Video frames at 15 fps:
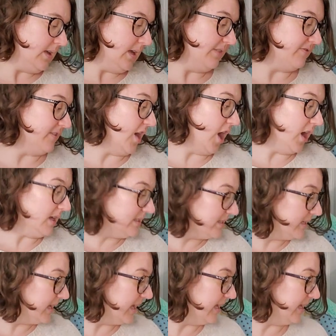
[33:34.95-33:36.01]
If
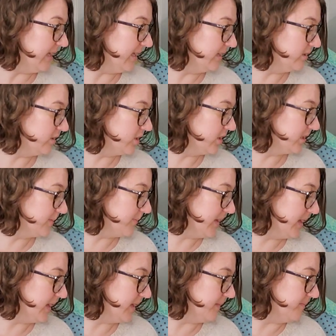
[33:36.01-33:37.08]
not, it'll just
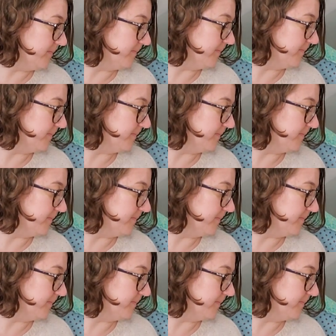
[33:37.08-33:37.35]
be